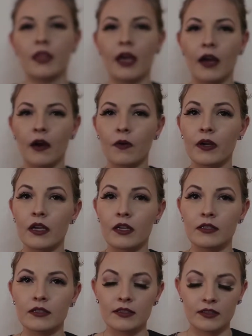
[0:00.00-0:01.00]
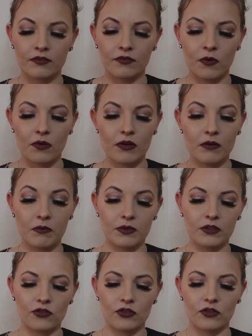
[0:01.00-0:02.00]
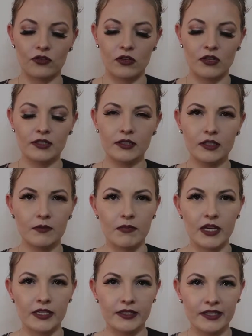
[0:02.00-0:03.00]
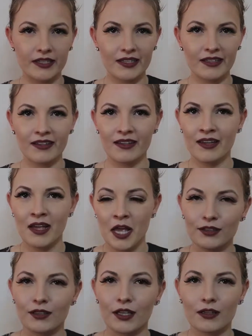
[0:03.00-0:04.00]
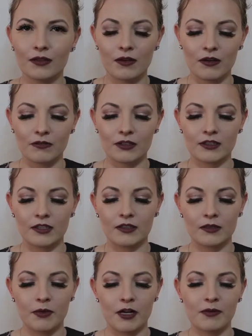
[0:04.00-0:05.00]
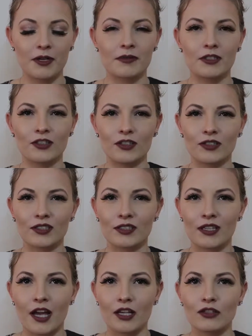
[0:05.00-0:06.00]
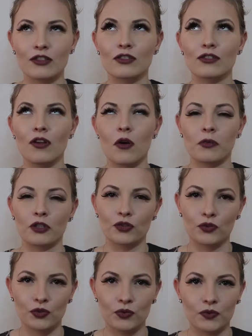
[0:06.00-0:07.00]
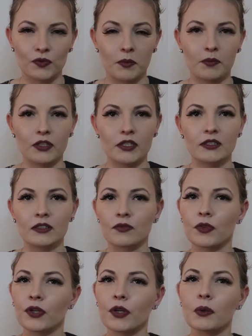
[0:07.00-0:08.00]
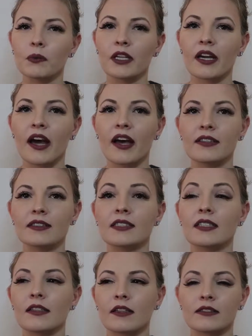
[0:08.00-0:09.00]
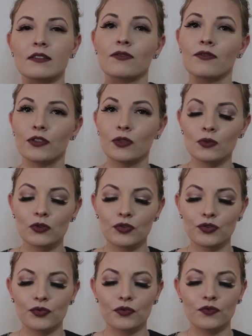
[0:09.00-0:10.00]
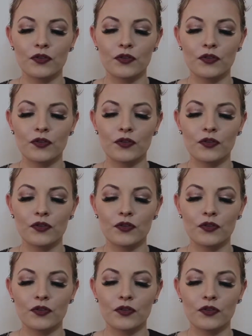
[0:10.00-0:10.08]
now in Sephora, which is honestly amazing. You can't go wrong with the Colourpop website just because it has so much to choose from, whereas Sephora only has selective few to choose